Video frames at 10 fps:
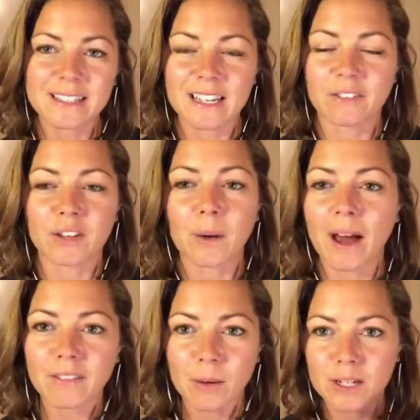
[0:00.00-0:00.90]
if you
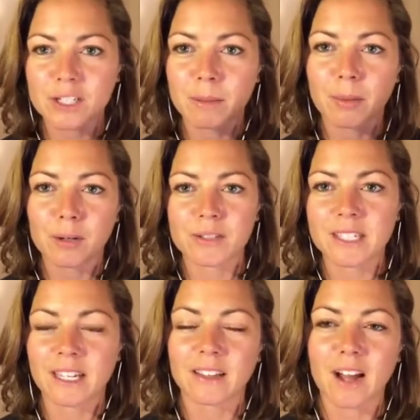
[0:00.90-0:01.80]
have a question, post
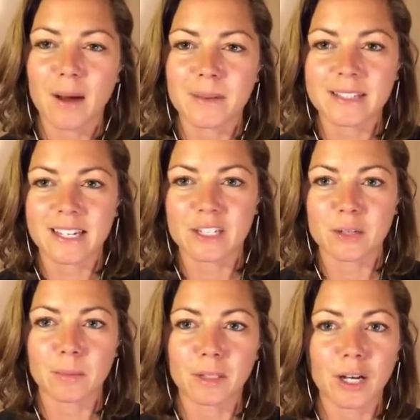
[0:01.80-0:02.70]
it in the comment
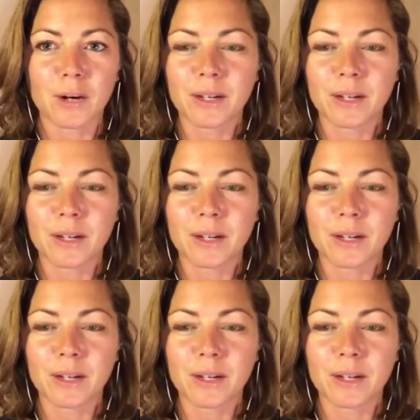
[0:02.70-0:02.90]
section below.